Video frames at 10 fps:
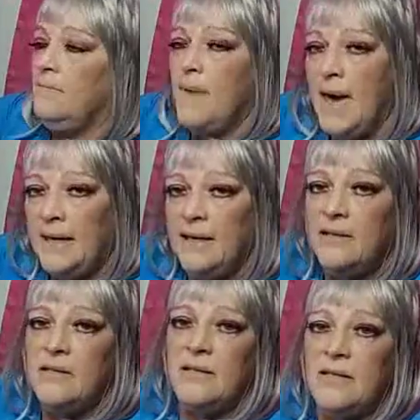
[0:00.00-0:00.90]
back
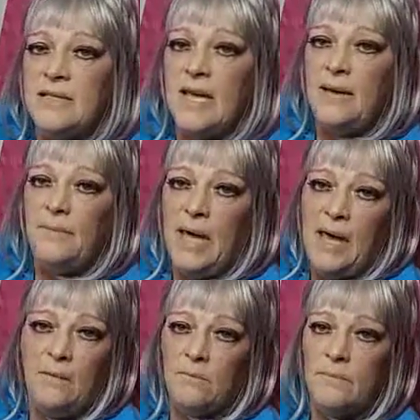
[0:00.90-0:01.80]
into the same
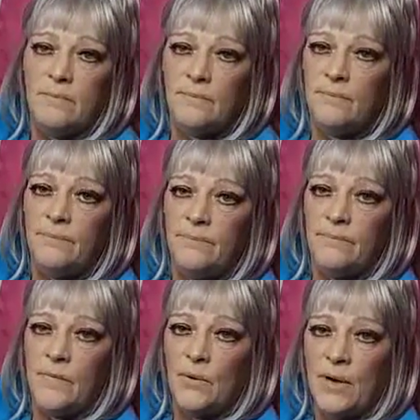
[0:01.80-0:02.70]
game.
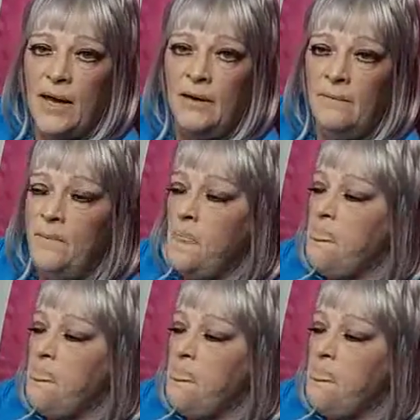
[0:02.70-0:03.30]
Okay?